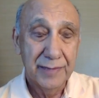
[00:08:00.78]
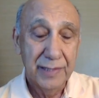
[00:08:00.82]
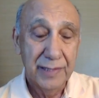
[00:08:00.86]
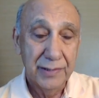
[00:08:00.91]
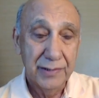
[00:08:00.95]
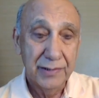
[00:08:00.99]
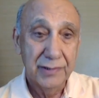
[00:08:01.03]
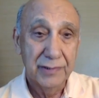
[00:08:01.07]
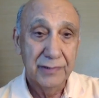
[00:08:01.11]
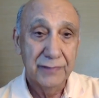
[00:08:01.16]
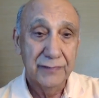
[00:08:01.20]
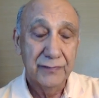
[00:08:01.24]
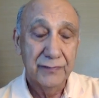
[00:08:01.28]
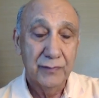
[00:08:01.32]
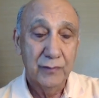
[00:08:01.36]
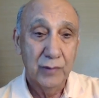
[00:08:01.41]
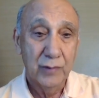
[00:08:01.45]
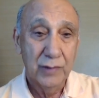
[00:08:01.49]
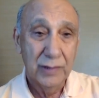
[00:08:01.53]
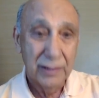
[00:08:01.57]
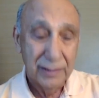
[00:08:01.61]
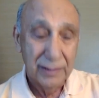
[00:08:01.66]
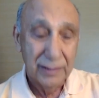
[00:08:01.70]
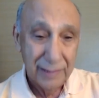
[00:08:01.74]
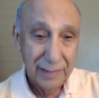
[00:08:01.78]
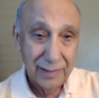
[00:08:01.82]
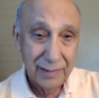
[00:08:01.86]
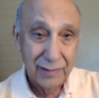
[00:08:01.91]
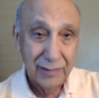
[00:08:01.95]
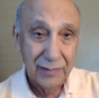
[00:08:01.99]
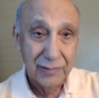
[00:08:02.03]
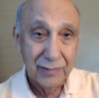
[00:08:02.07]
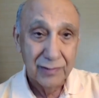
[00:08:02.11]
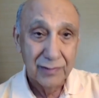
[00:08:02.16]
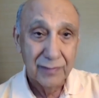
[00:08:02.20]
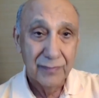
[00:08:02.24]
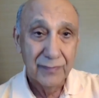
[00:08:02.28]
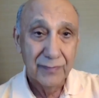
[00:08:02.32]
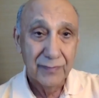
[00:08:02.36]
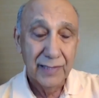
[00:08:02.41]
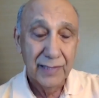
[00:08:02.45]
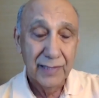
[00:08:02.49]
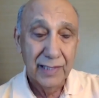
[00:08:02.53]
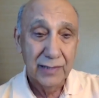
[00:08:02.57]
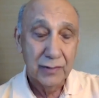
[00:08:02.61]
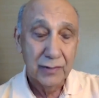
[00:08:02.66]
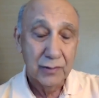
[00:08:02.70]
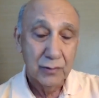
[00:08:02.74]
presence for what it is,
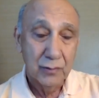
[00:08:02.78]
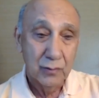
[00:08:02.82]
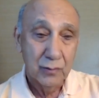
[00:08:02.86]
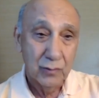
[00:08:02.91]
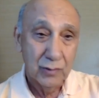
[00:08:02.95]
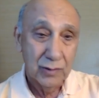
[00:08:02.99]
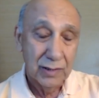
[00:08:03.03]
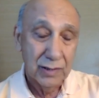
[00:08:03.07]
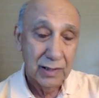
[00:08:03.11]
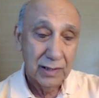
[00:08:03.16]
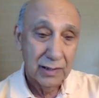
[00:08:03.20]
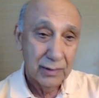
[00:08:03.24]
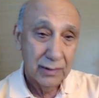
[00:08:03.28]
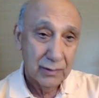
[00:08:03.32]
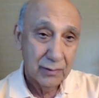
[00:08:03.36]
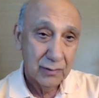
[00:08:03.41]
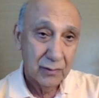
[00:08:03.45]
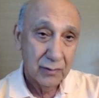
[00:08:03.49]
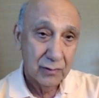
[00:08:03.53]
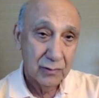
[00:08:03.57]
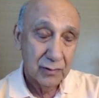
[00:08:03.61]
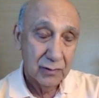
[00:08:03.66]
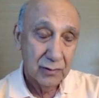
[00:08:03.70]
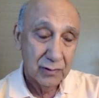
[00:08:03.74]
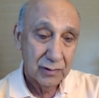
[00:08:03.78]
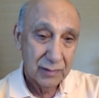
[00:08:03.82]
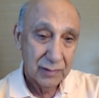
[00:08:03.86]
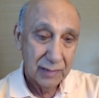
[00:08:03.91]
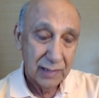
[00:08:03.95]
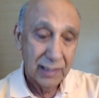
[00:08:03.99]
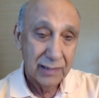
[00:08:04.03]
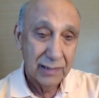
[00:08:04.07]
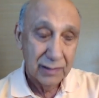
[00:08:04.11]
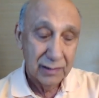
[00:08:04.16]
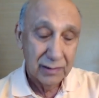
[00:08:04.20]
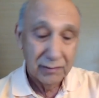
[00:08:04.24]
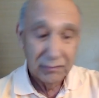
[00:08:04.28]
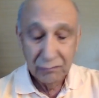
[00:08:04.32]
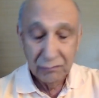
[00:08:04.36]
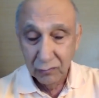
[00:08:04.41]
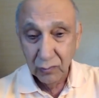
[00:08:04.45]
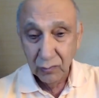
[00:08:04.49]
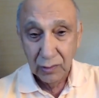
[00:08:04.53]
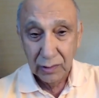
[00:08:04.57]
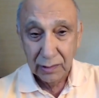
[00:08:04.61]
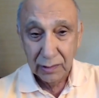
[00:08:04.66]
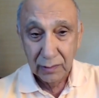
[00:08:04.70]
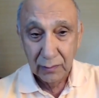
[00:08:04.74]
that's when I started
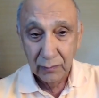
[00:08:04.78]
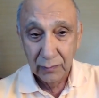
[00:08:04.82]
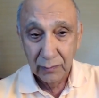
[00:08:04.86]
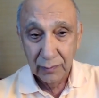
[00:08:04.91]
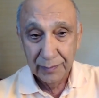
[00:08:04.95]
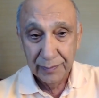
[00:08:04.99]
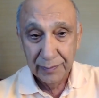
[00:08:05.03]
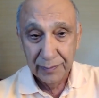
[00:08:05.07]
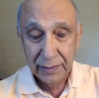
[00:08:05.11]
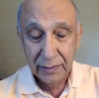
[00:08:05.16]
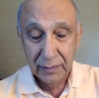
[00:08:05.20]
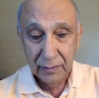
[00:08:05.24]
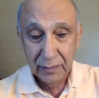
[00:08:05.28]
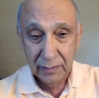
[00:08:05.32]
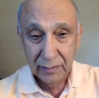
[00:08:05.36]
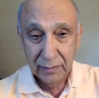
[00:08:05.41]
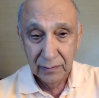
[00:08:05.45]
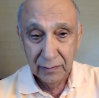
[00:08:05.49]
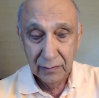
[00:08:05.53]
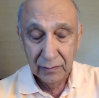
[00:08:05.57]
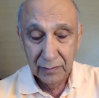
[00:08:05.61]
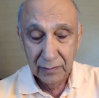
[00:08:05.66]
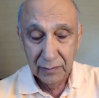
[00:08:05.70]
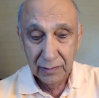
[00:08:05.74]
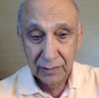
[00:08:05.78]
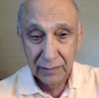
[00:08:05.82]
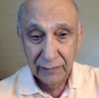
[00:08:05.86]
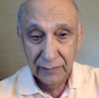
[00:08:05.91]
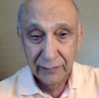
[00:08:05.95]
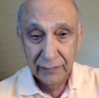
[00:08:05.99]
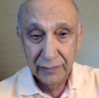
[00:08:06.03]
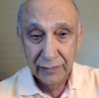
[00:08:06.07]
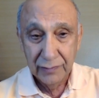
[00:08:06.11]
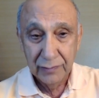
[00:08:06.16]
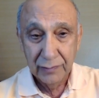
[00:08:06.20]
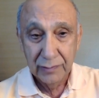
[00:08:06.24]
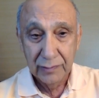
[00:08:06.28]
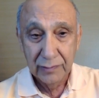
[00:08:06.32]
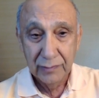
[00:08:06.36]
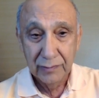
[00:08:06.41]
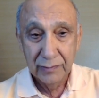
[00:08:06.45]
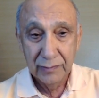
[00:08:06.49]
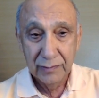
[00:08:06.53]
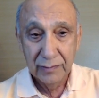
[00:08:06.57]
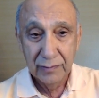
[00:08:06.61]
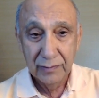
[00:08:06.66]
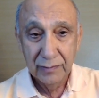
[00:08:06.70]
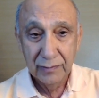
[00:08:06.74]
working with people, with individuals,
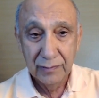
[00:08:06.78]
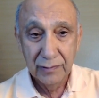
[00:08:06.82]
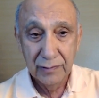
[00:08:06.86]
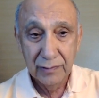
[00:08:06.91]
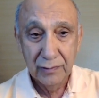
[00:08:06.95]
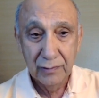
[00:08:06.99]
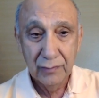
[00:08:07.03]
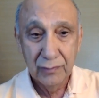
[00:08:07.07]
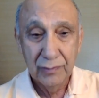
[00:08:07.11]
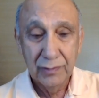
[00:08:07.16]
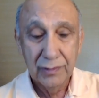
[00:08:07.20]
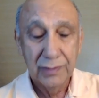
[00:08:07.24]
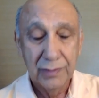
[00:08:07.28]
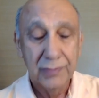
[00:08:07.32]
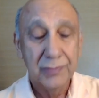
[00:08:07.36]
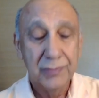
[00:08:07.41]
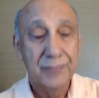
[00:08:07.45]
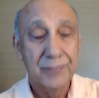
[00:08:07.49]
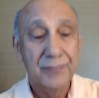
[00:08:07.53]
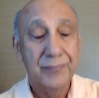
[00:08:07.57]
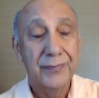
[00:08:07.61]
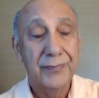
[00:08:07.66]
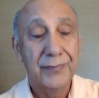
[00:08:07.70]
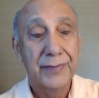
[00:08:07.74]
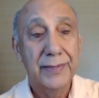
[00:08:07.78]
with students.